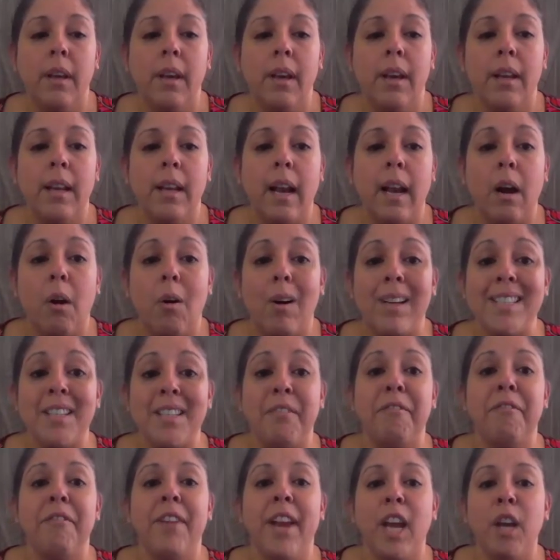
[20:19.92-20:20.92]
Now, as a
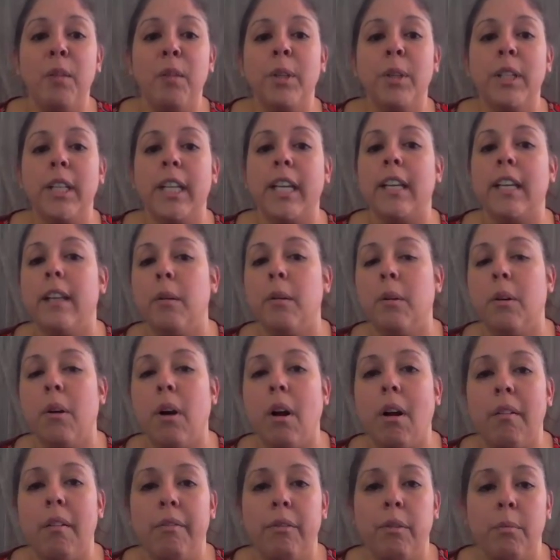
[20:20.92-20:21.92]
family, they were
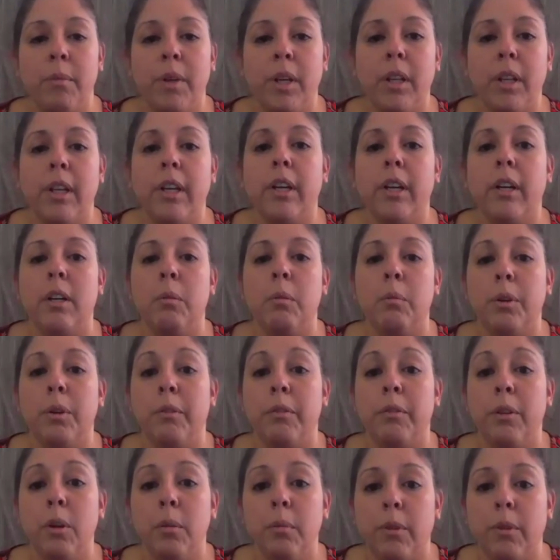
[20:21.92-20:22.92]
all familiar with
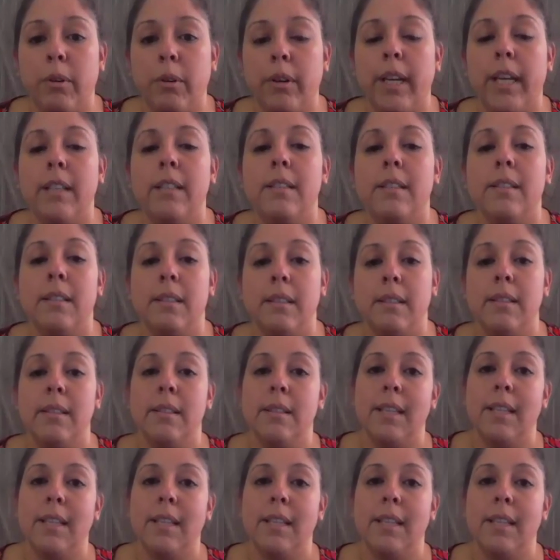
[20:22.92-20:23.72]
fumarate since